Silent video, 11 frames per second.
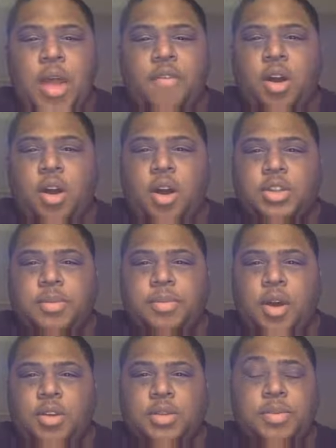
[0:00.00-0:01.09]
having an
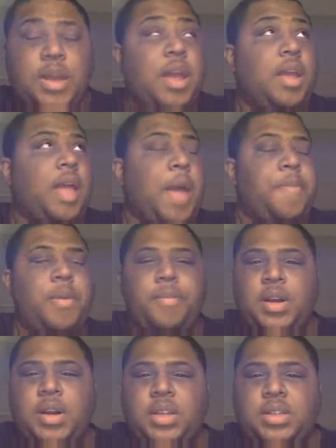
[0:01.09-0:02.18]
awesome day. Happy
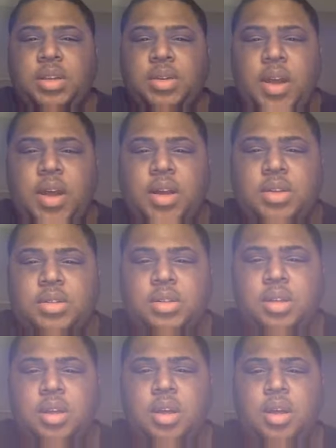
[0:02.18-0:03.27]
Monday to you guys.
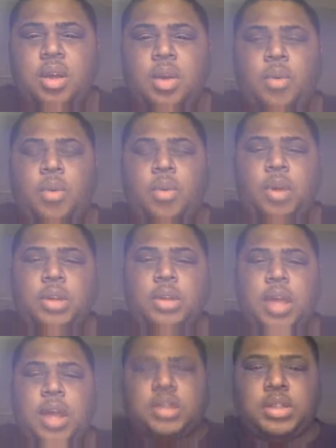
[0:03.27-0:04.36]
We wanted
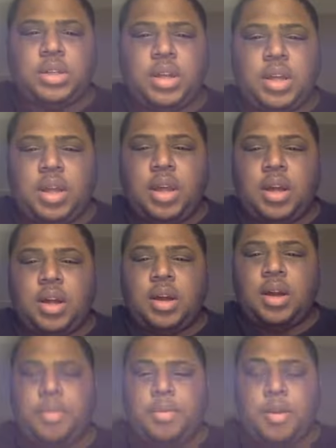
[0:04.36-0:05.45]
to actually
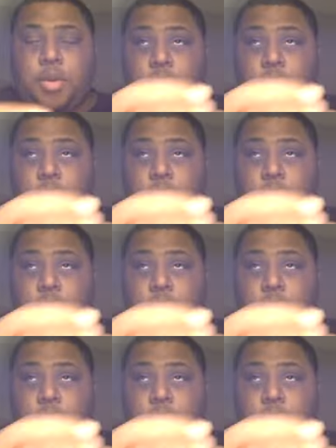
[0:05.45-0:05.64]
come